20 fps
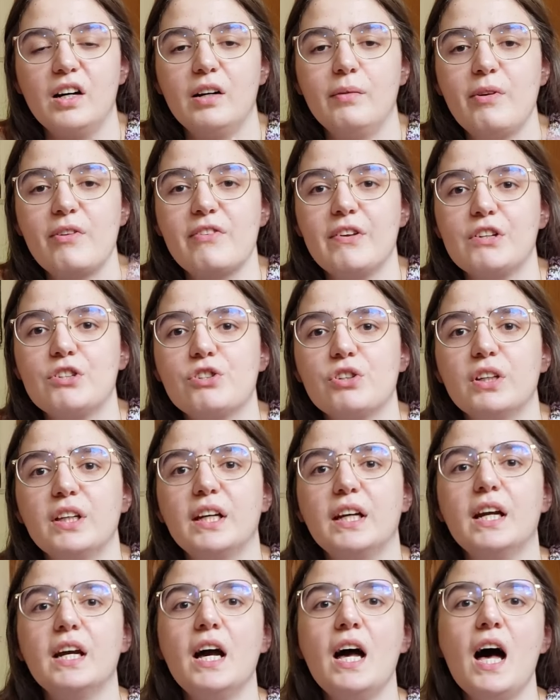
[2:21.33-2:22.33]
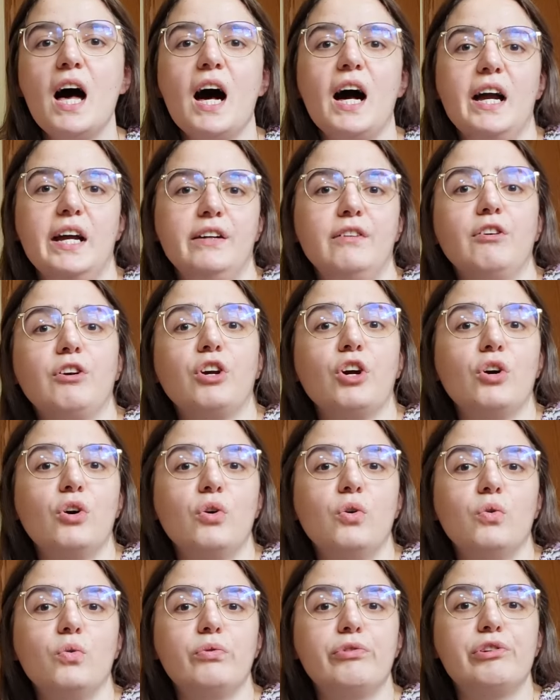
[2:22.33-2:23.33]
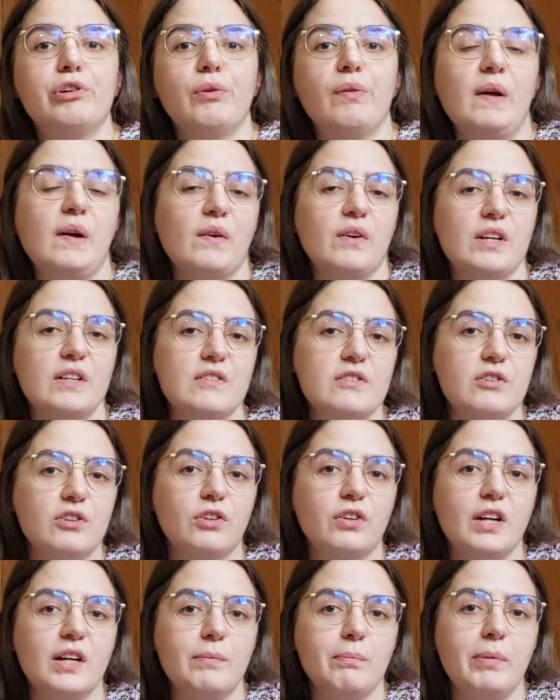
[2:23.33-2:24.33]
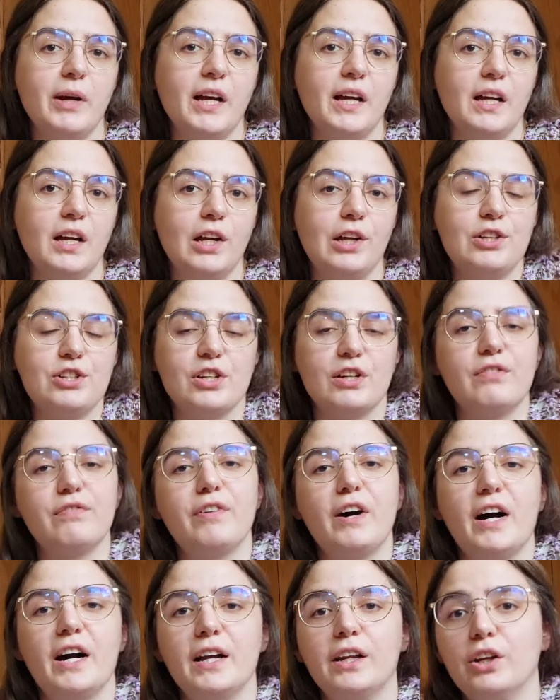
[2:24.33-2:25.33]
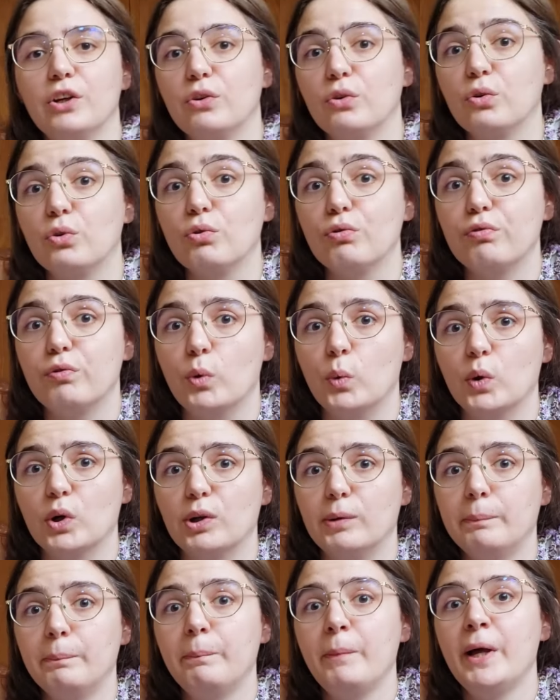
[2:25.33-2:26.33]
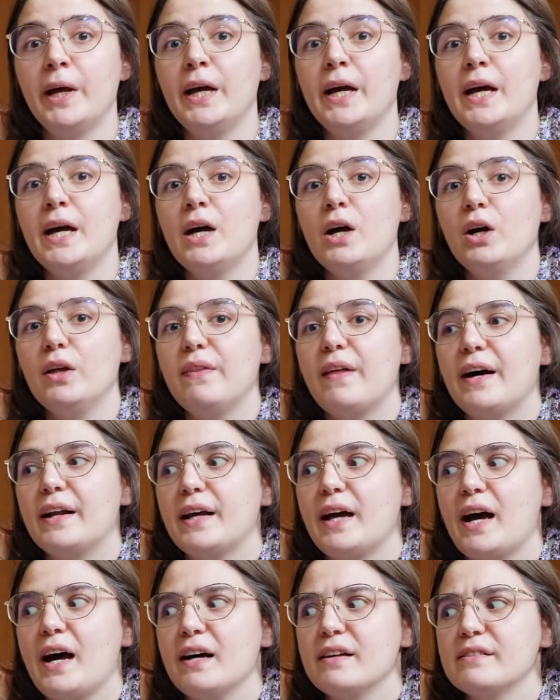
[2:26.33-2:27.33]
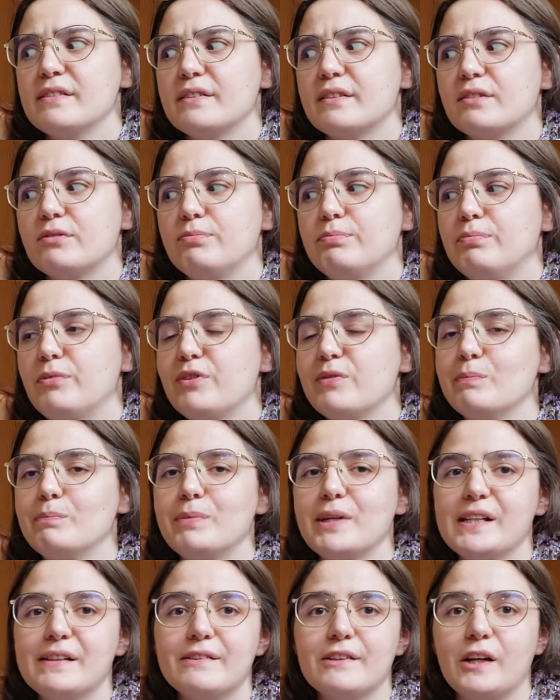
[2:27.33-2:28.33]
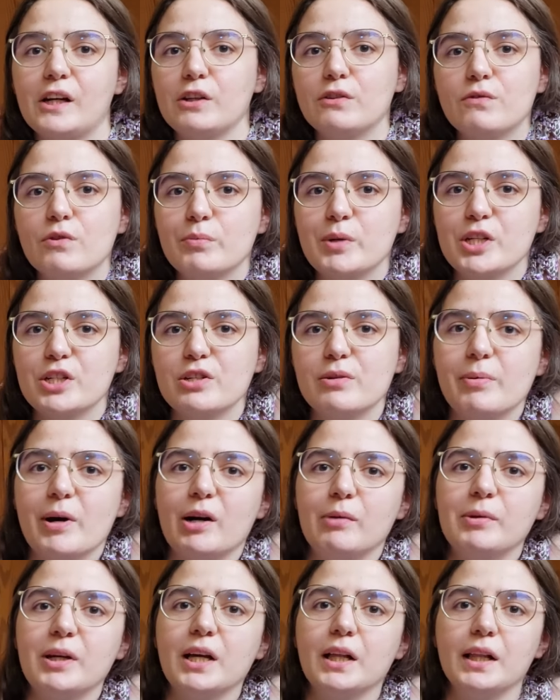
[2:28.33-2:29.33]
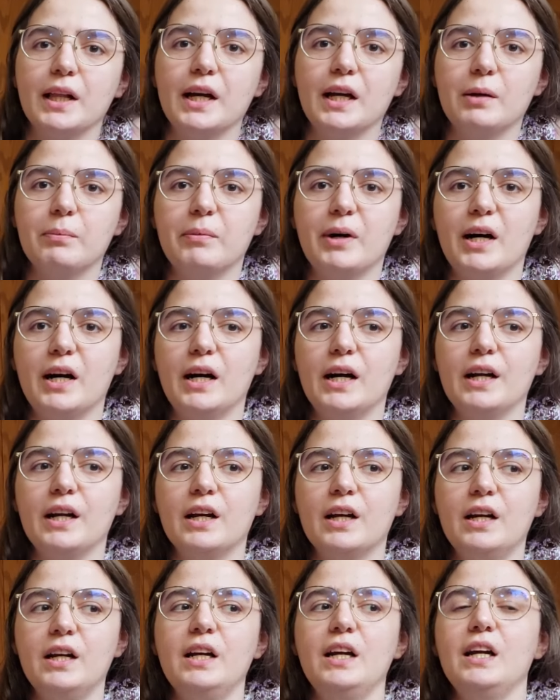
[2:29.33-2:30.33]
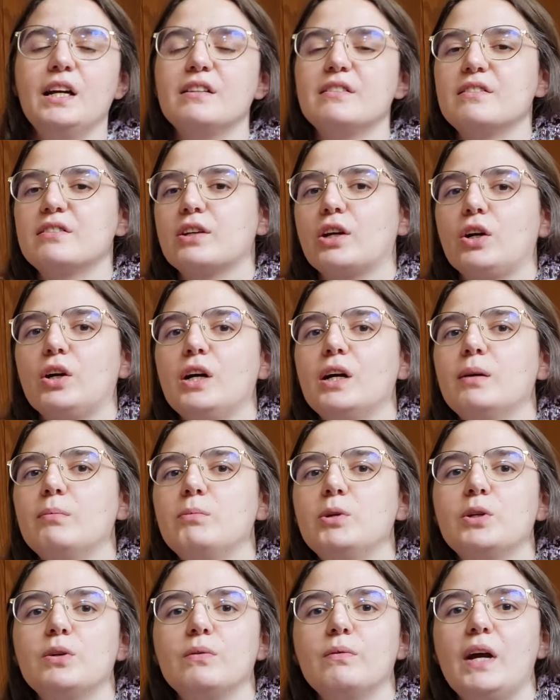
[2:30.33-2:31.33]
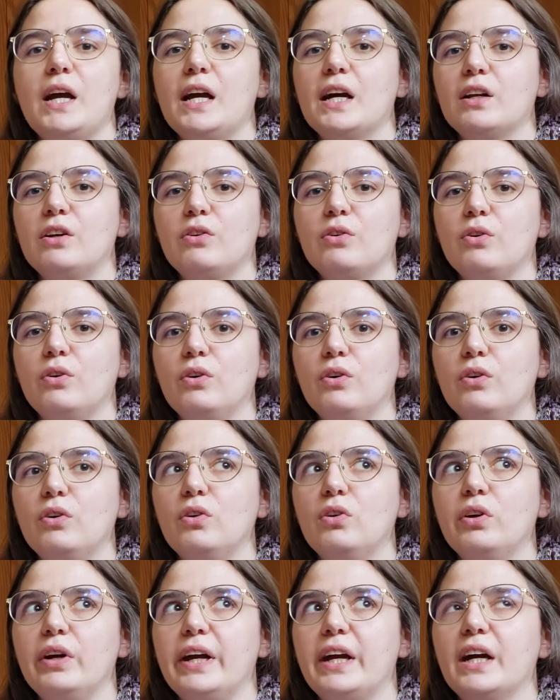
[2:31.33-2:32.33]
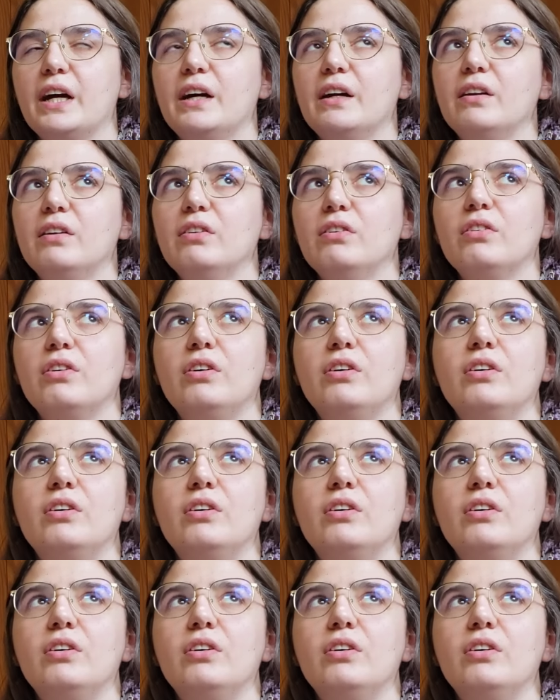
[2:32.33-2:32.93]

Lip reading: essentially I had to go to their Instagram page and find a Google form that asked some basic information about me, like my Instagram handle and